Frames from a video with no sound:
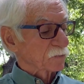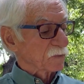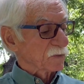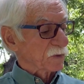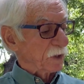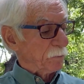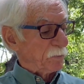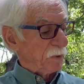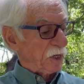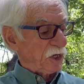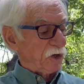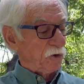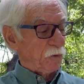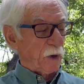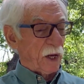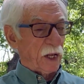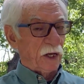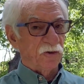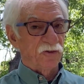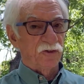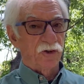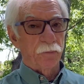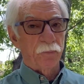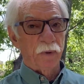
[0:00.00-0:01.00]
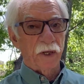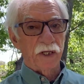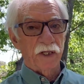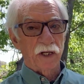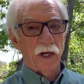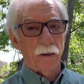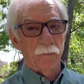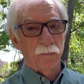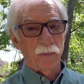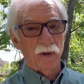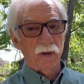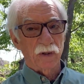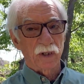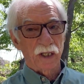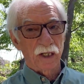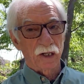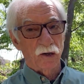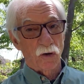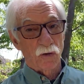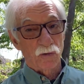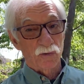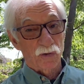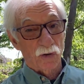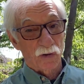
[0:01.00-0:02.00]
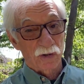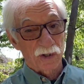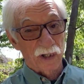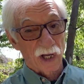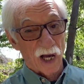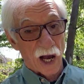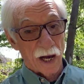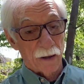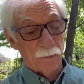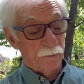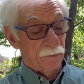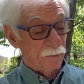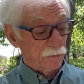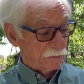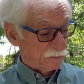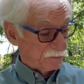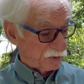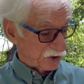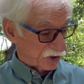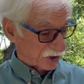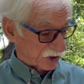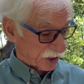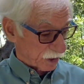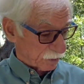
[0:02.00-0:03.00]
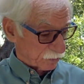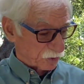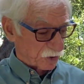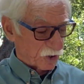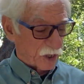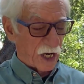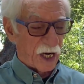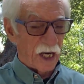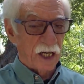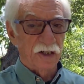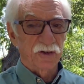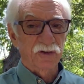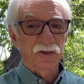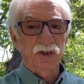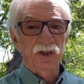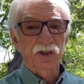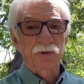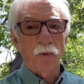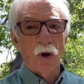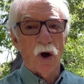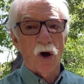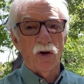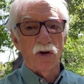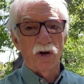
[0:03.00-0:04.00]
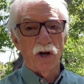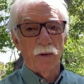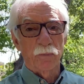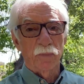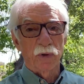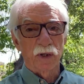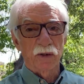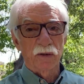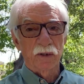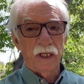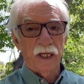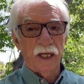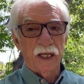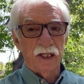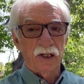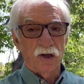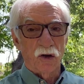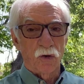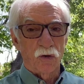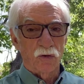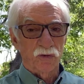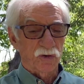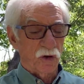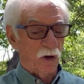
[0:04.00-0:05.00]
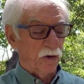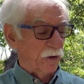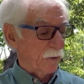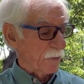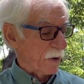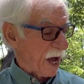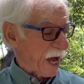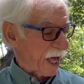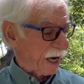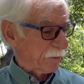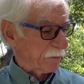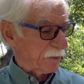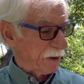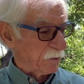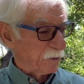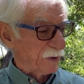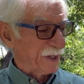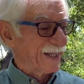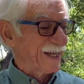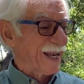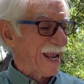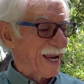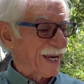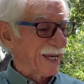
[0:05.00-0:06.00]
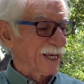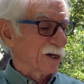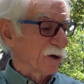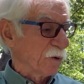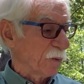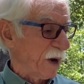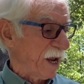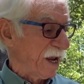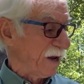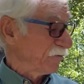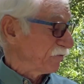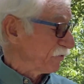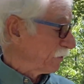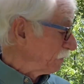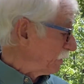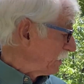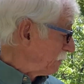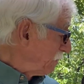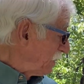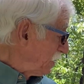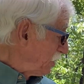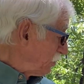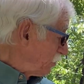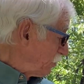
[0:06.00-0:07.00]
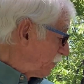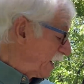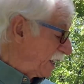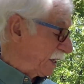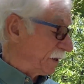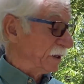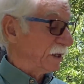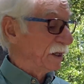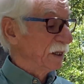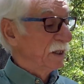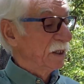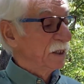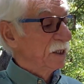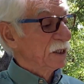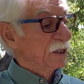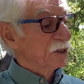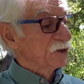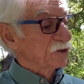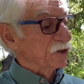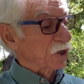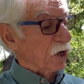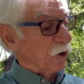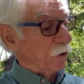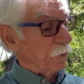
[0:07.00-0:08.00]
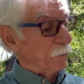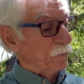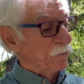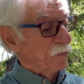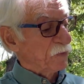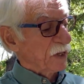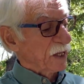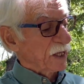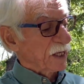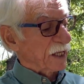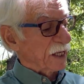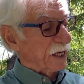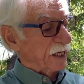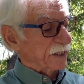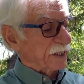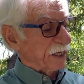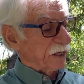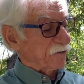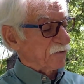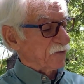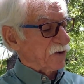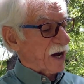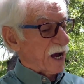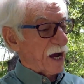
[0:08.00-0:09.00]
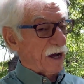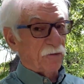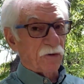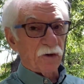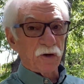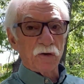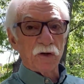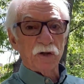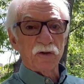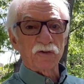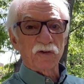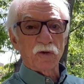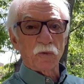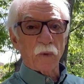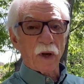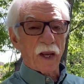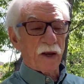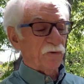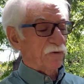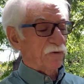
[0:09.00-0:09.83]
The minuend is the big number. It goes on top. Subtrahend is the small number. It goes on the bottom, and we take it away from the minuend. So, can I take 5 units away